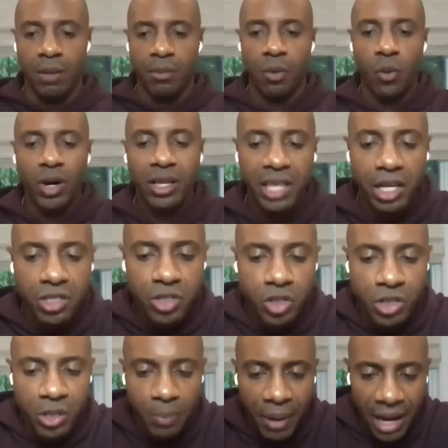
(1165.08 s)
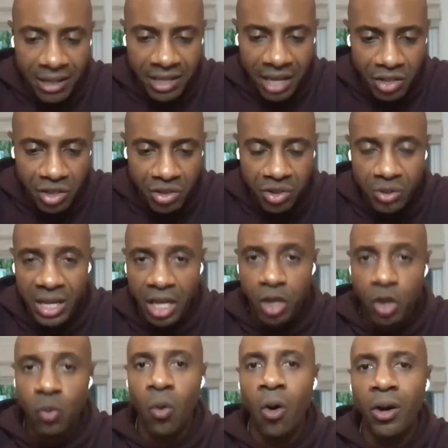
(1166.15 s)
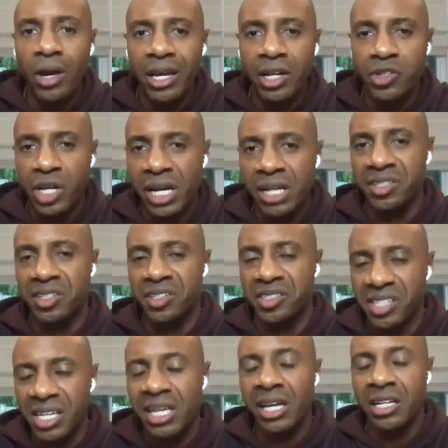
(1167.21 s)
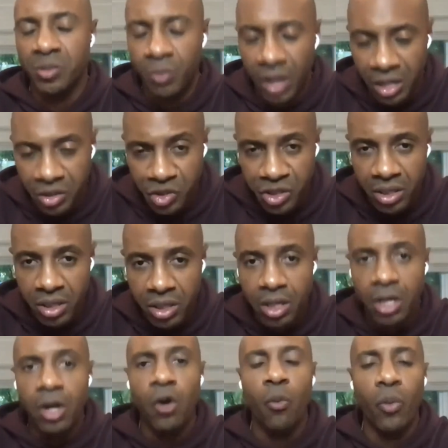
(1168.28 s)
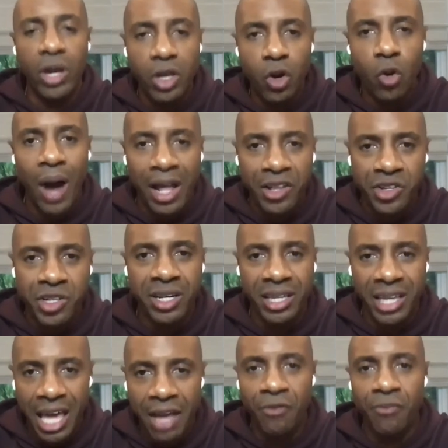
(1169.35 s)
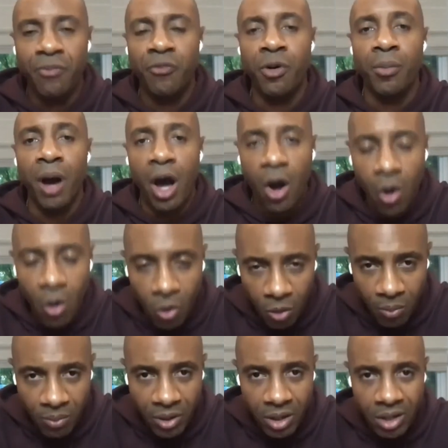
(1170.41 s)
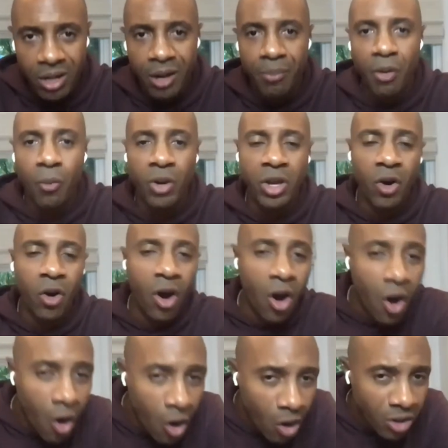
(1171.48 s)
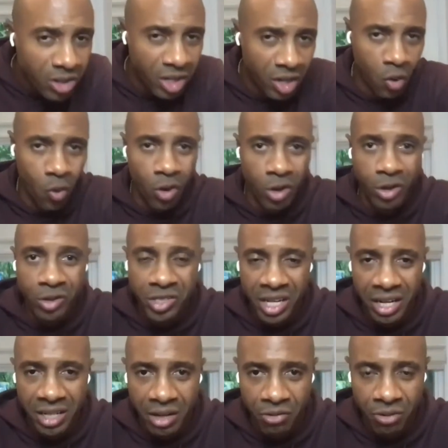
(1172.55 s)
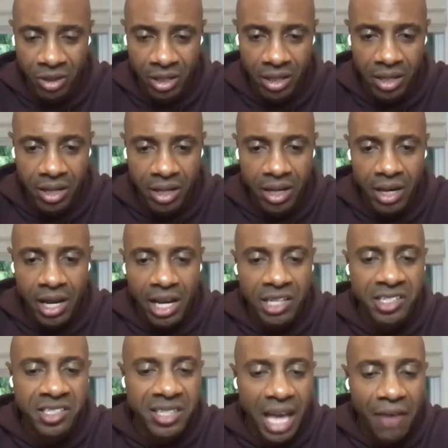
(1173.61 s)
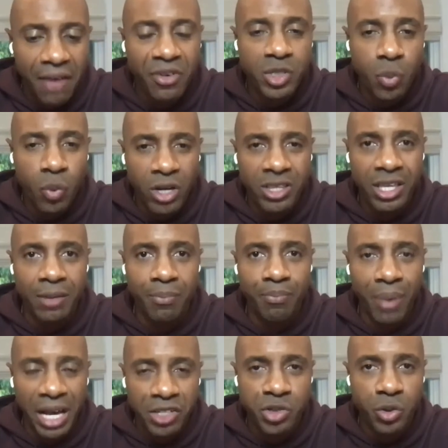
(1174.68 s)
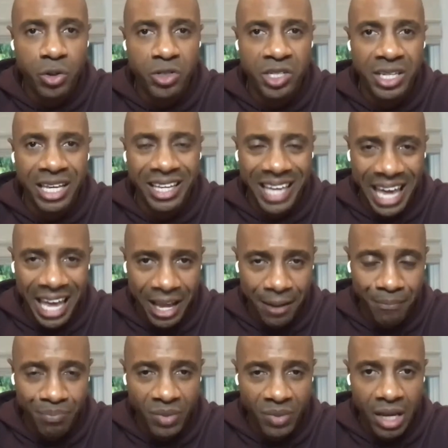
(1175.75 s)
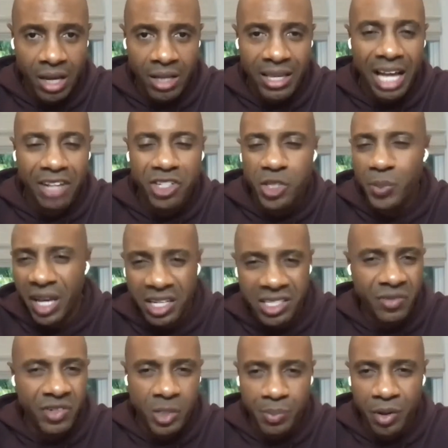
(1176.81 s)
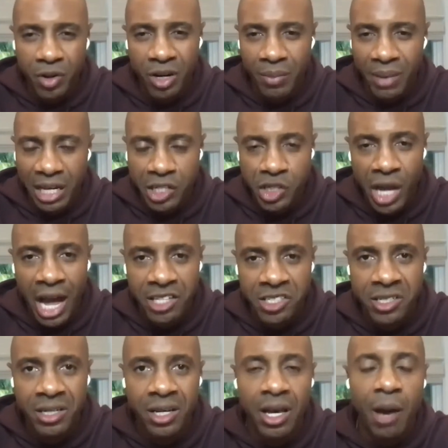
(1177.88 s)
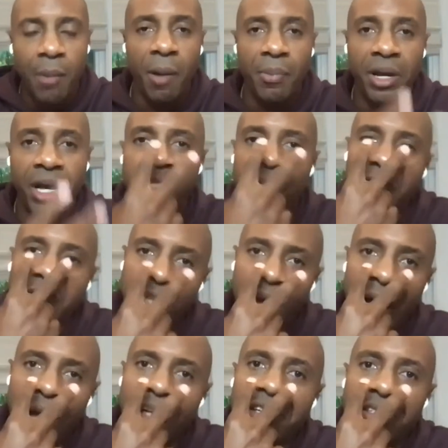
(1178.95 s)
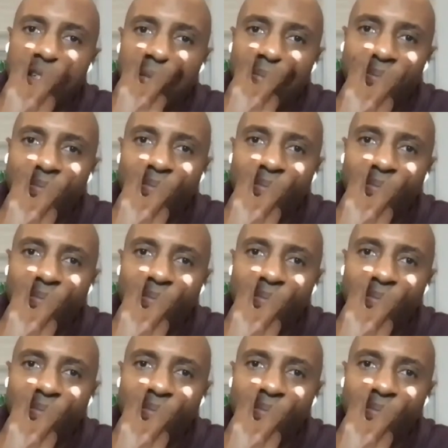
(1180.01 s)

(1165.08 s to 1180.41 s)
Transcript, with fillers: But one of the things you should pay attention to that you won't get a chance to see as much when you're watching the game from home. But when you're on the court, you see it differently. Steph is one of the best shooters in the game, not just because of his ability to make shots, but because of his eyes.